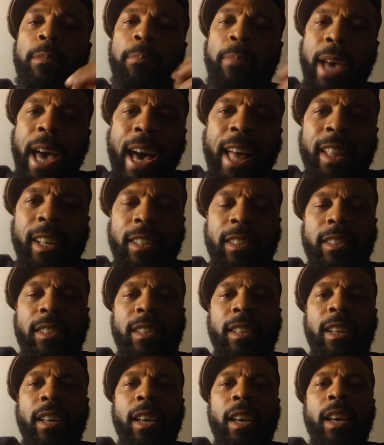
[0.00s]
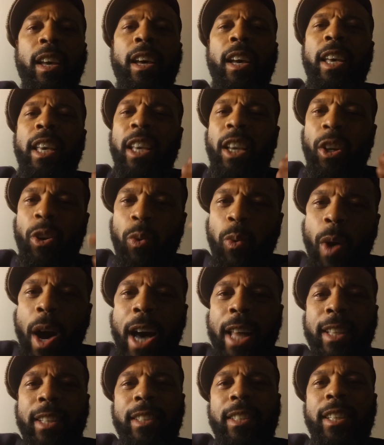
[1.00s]
balance,
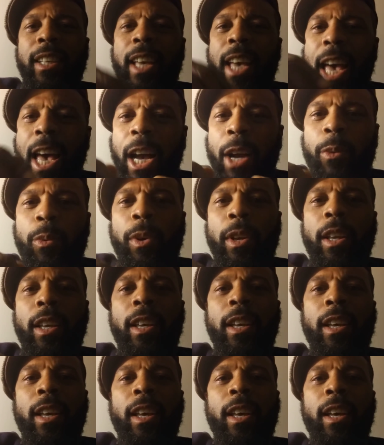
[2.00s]
equality, equity,